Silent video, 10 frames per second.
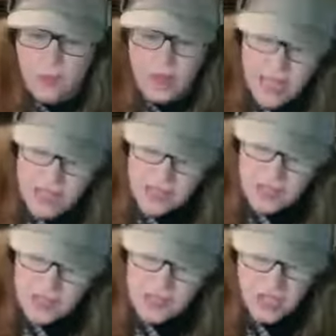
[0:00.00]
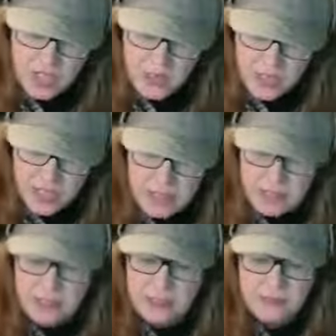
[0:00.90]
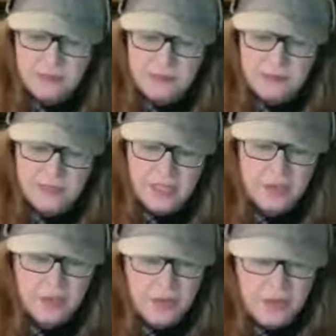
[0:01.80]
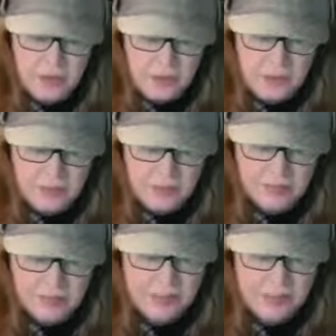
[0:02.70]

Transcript: Well, actually, they're gonna be in front of them,